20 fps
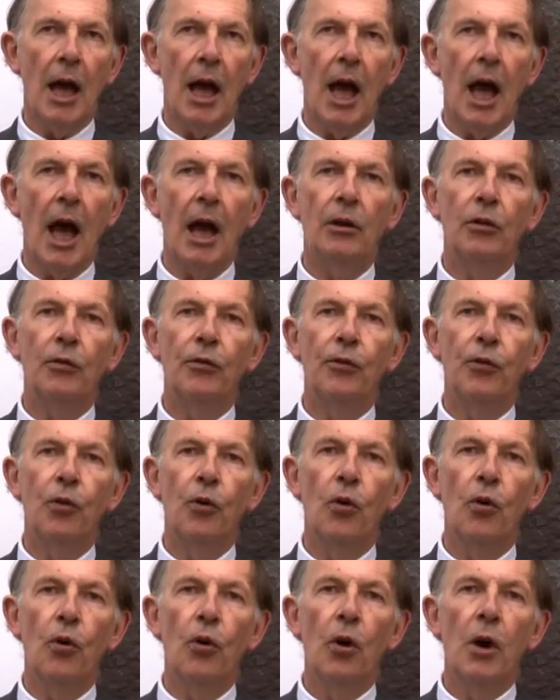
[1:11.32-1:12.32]
and
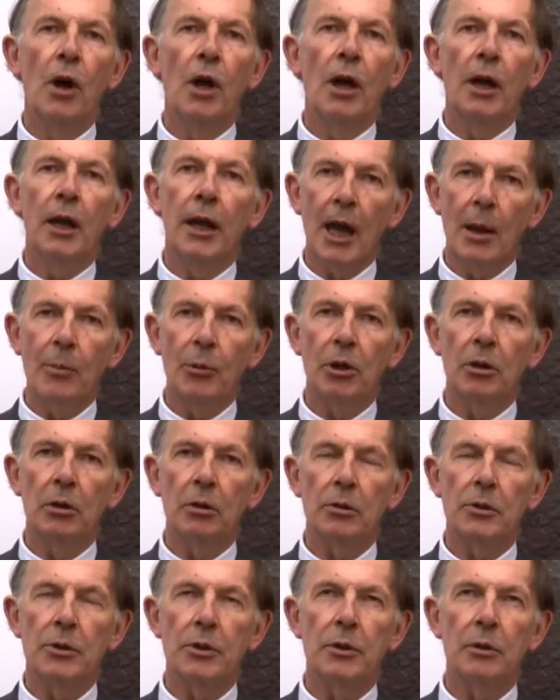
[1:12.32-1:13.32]
for
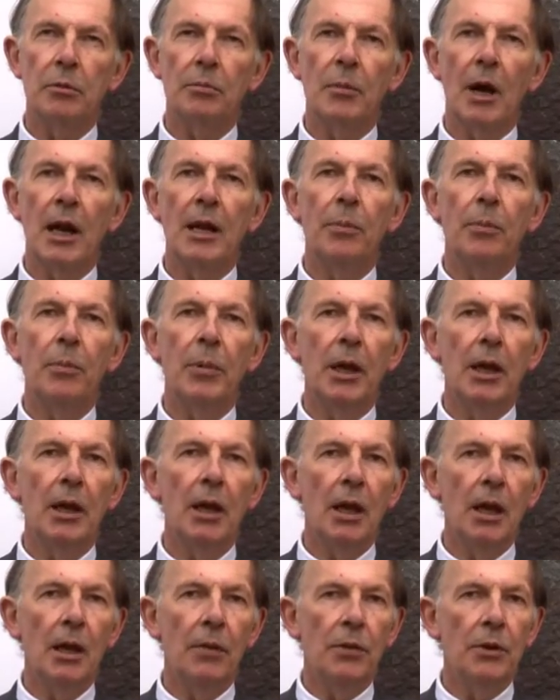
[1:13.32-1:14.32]
chemicals that might be
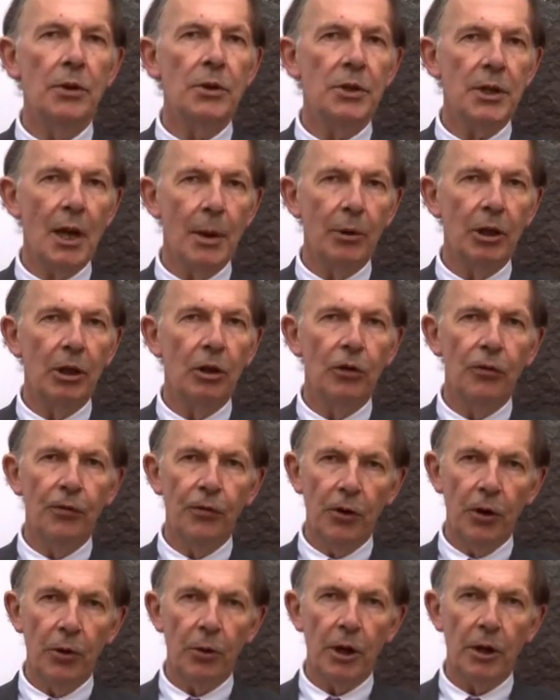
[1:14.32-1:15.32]
in the seminal
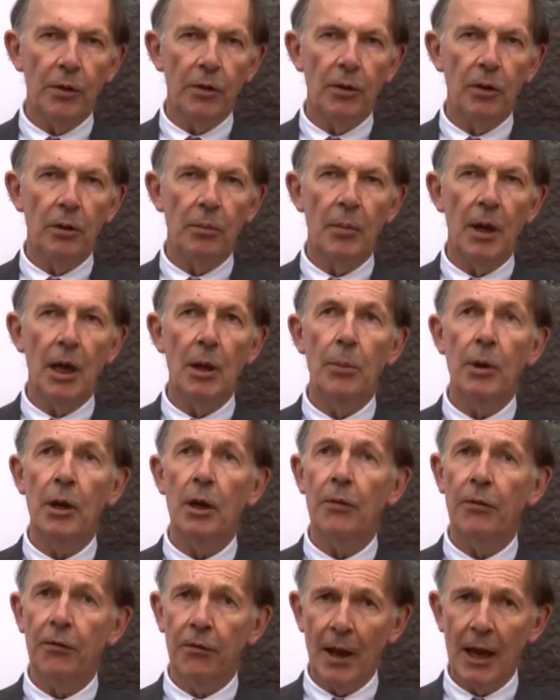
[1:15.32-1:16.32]
fluid that may be
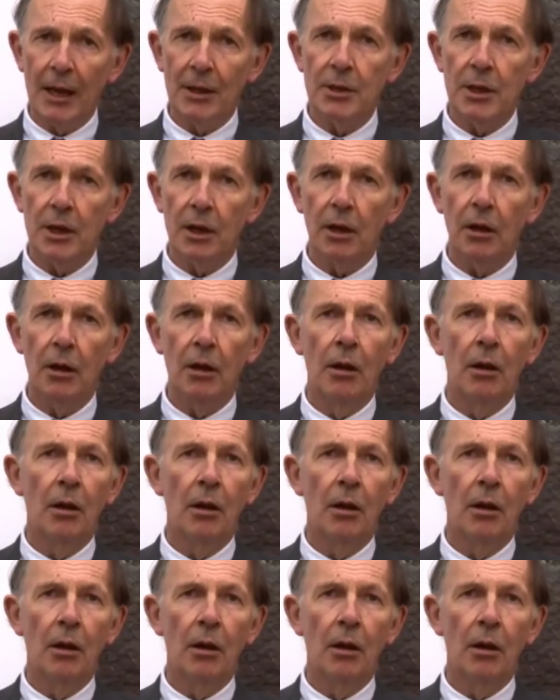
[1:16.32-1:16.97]
affecting